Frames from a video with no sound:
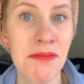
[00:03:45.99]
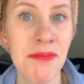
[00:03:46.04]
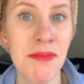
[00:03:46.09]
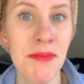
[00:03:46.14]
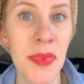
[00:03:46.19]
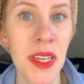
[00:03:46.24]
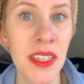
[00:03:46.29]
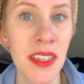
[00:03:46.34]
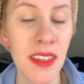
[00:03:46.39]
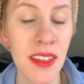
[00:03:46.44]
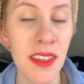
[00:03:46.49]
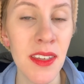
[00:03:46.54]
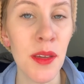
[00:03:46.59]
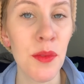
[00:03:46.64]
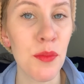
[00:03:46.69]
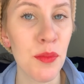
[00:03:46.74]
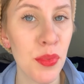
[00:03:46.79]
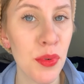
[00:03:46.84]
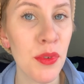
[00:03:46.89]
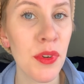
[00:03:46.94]
making
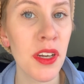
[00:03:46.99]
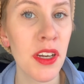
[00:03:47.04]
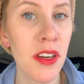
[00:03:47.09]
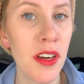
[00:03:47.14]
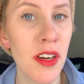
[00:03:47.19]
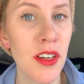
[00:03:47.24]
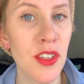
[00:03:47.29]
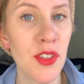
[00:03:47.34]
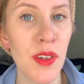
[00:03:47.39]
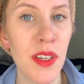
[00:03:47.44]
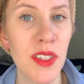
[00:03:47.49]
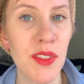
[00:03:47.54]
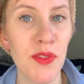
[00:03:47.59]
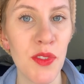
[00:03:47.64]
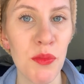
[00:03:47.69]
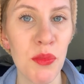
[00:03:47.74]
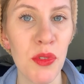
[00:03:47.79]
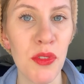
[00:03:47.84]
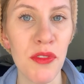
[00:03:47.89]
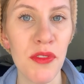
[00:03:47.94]
it pretty darn
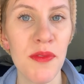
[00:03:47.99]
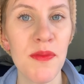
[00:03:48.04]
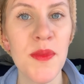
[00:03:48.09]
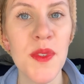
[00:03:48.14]
transfer proof.